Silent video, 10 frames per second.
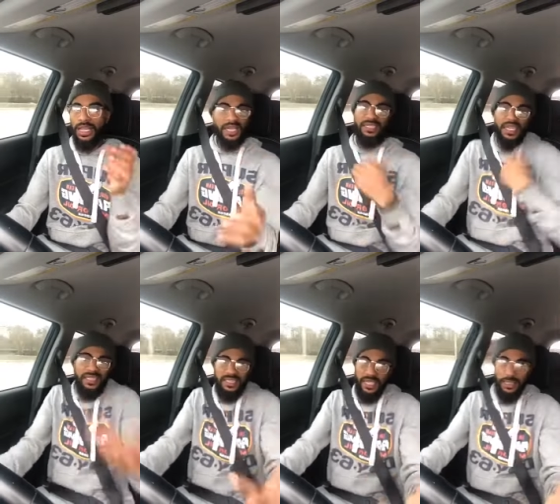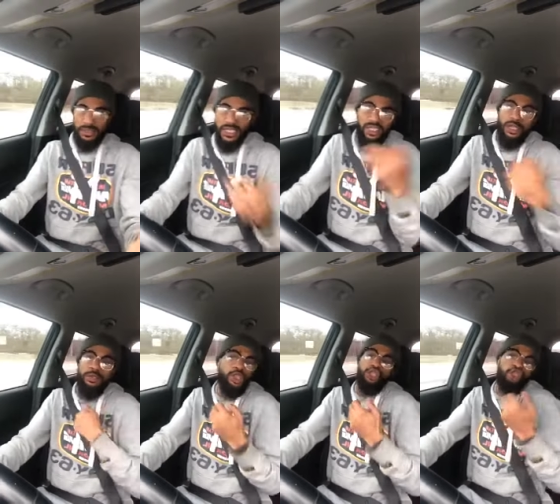That's, this is it. These are the,
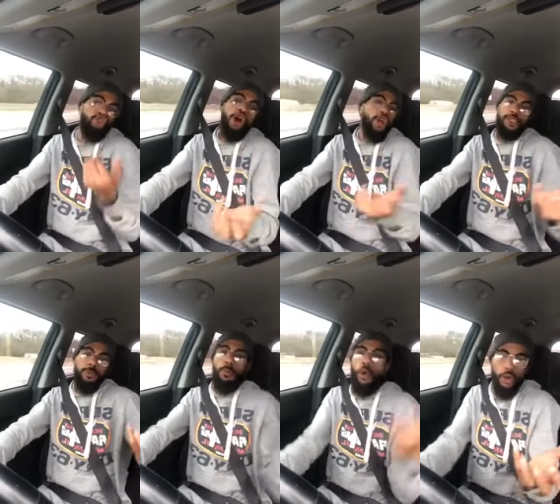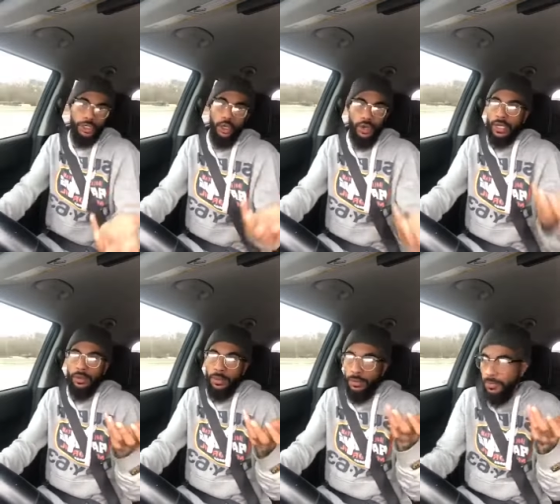the strongest primordial
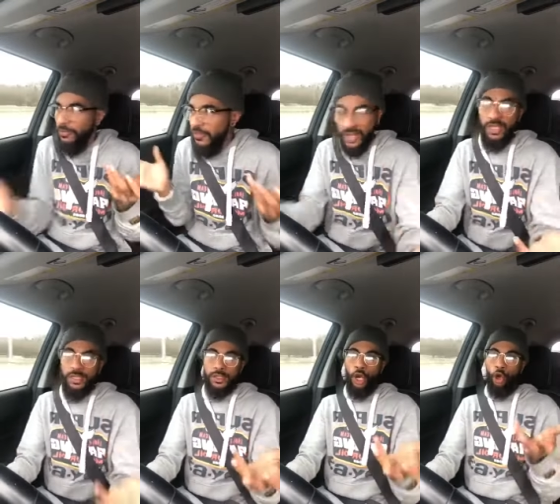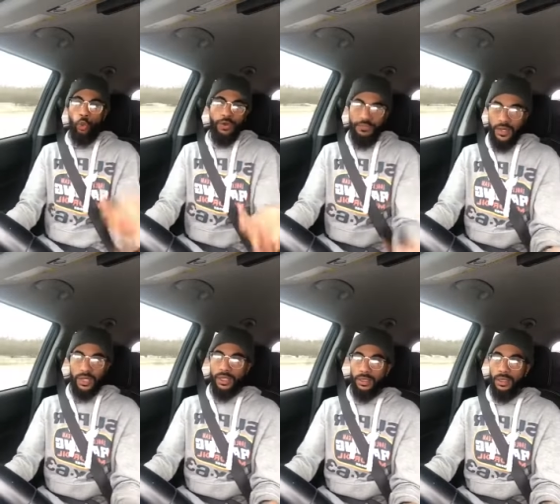feelings we're
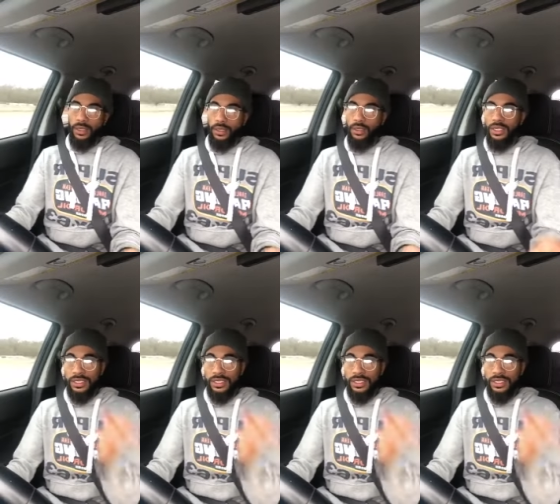feeling.